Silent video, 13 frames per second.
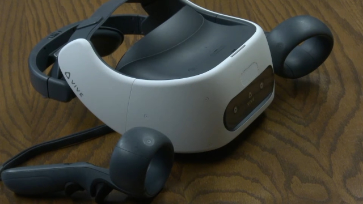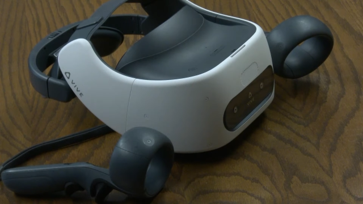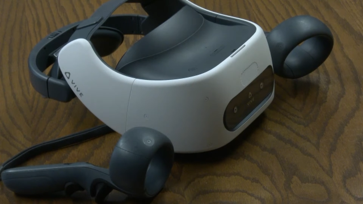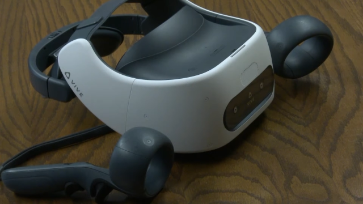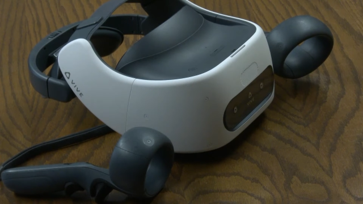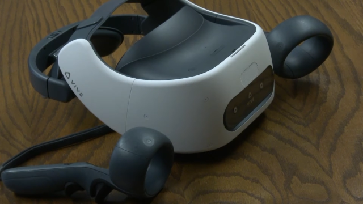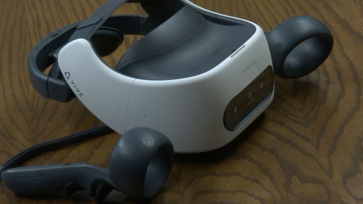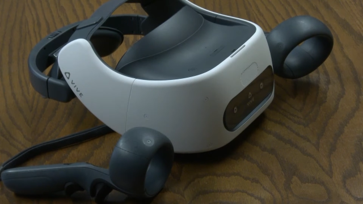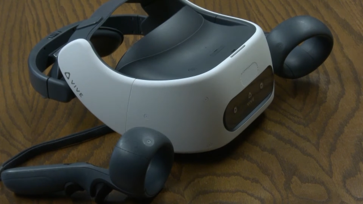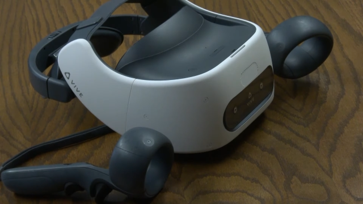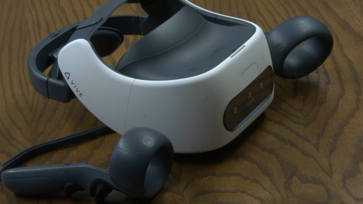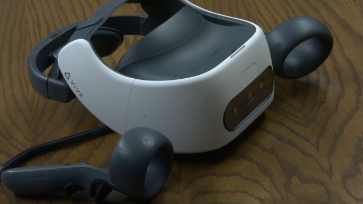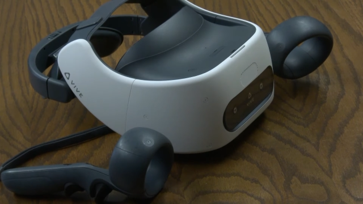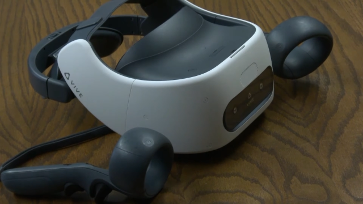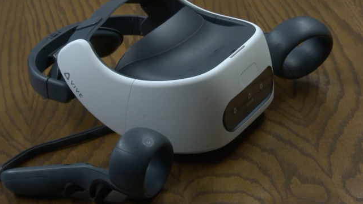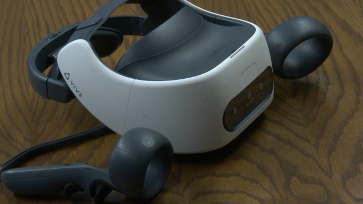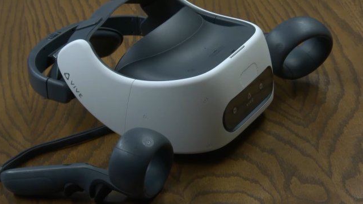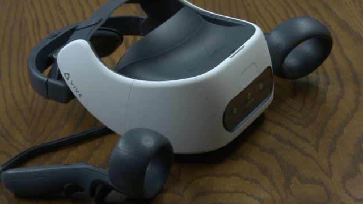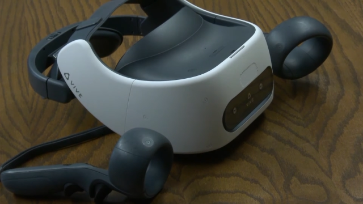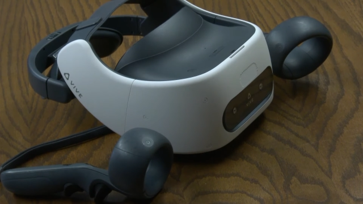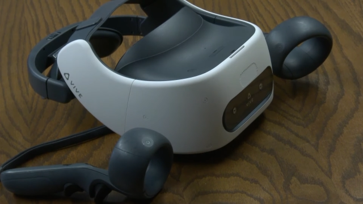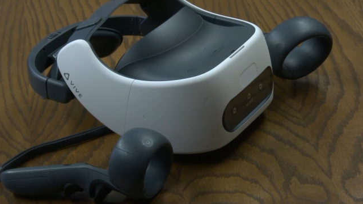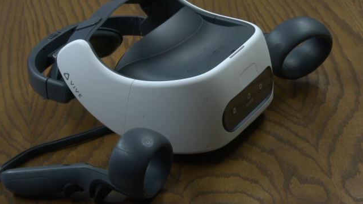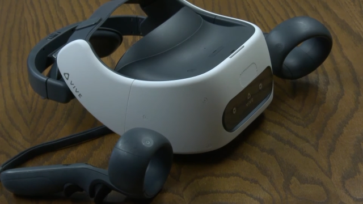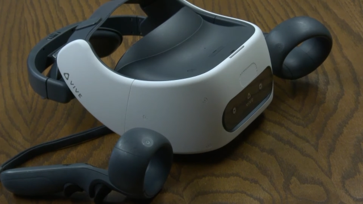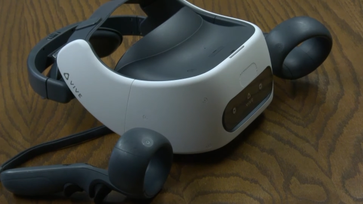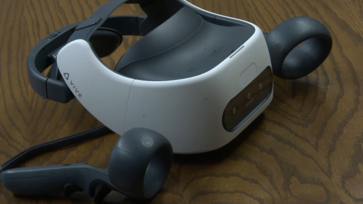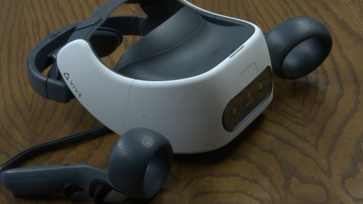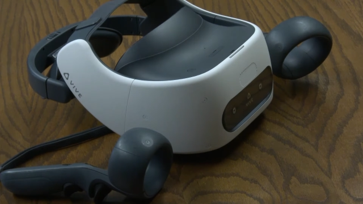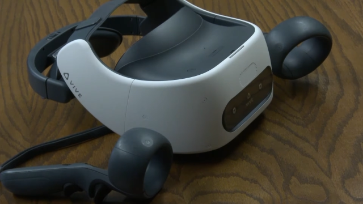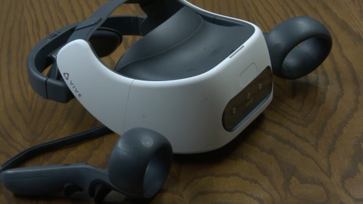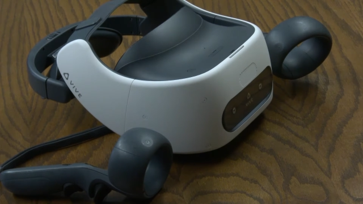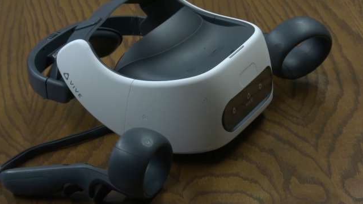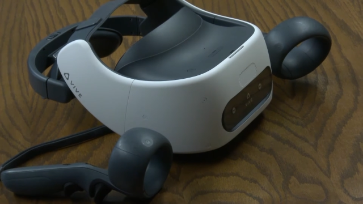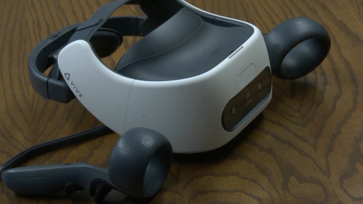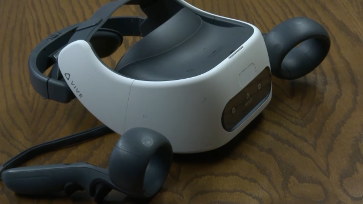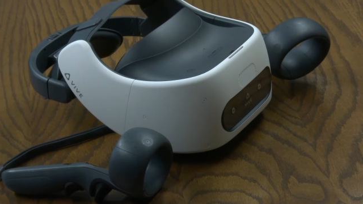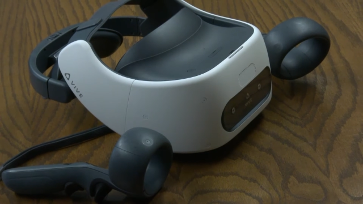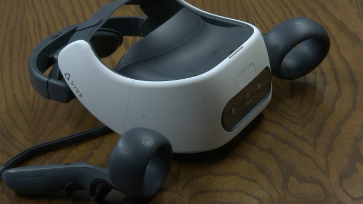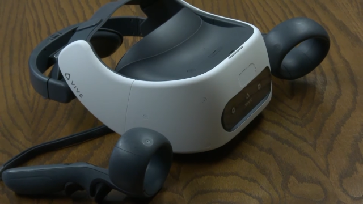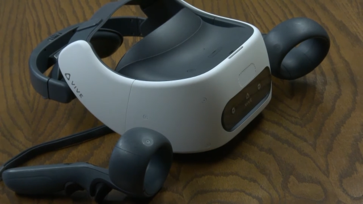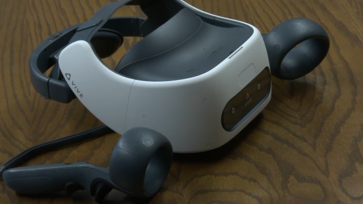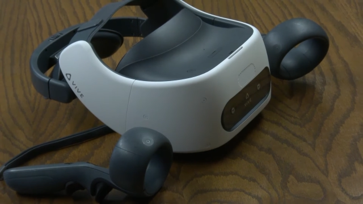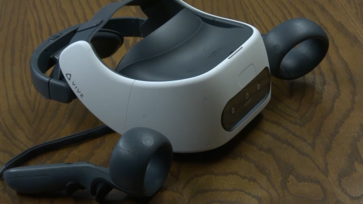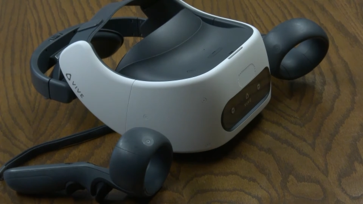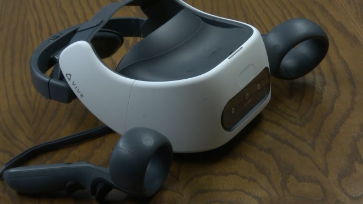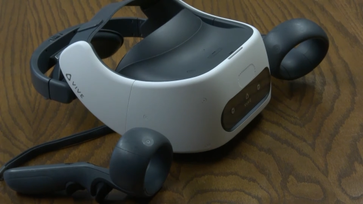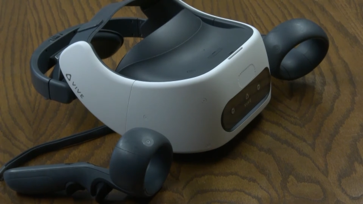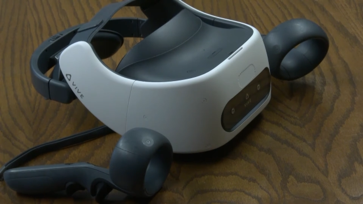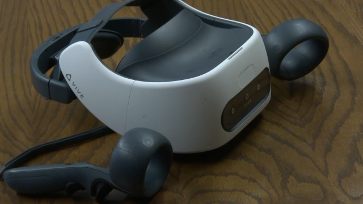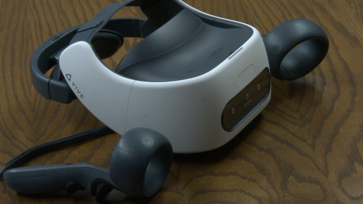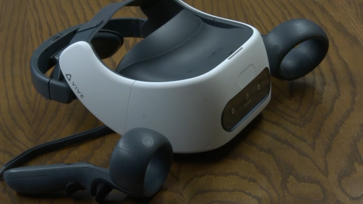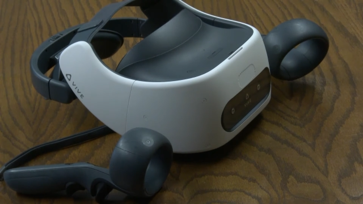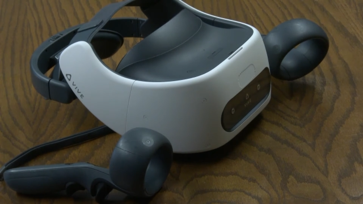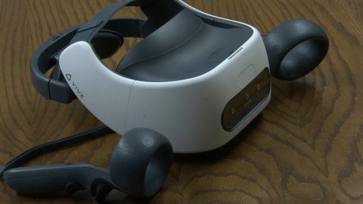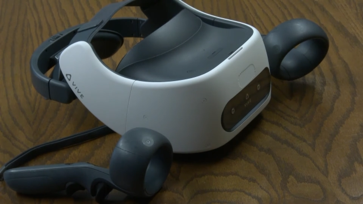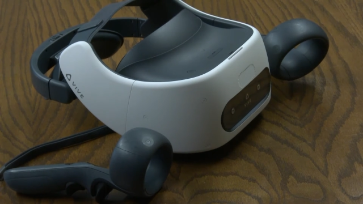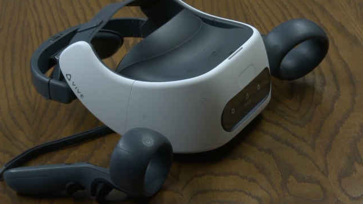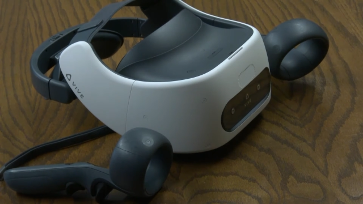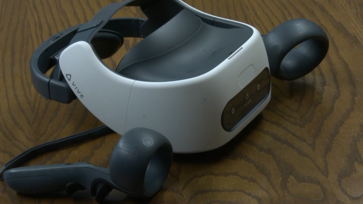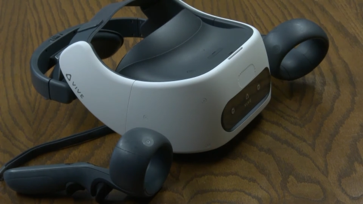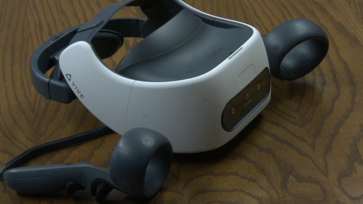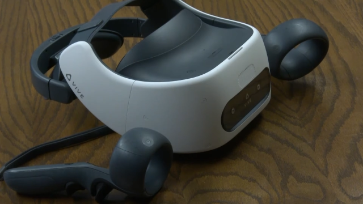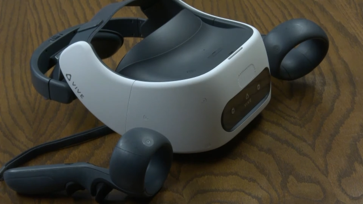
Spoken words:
[unreadable: no face in view]